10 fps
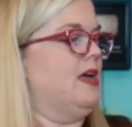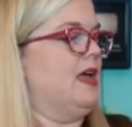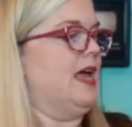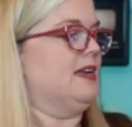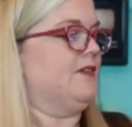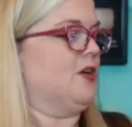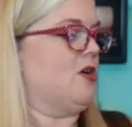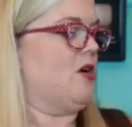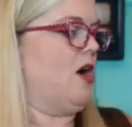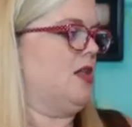And if there are
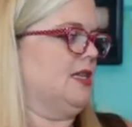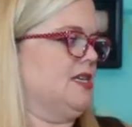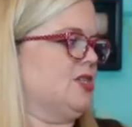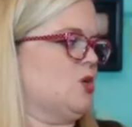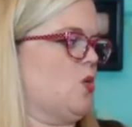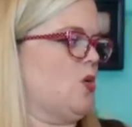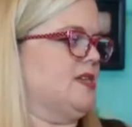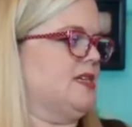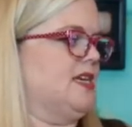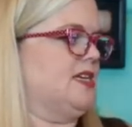holiday stories,
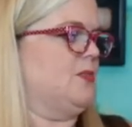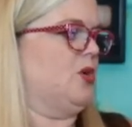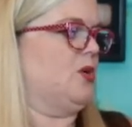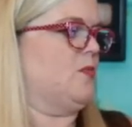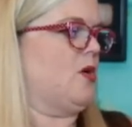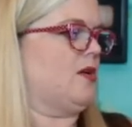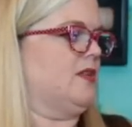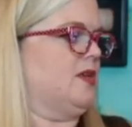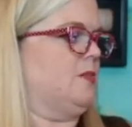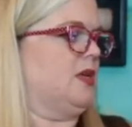I need to bookmark
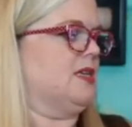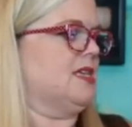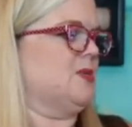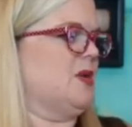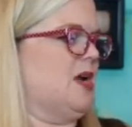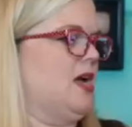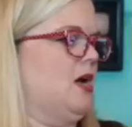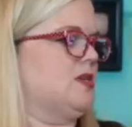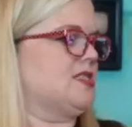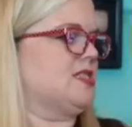them because that's what I
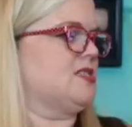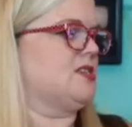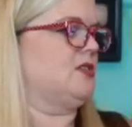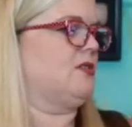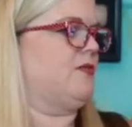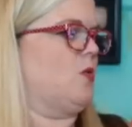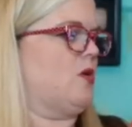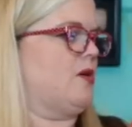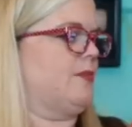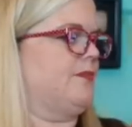always tend to look
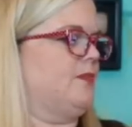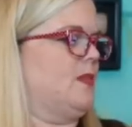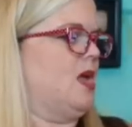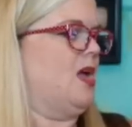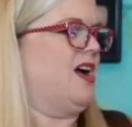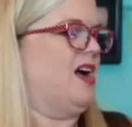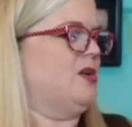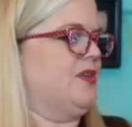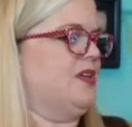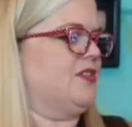for I
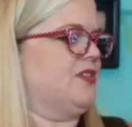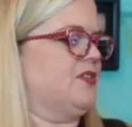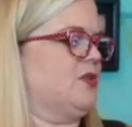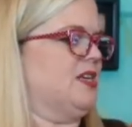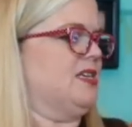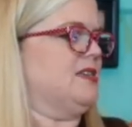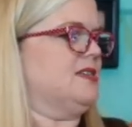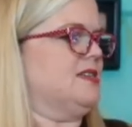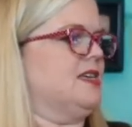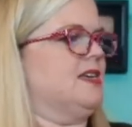don't think that there is
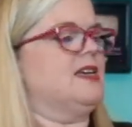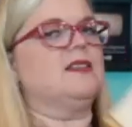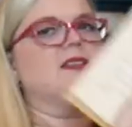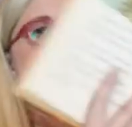any in this,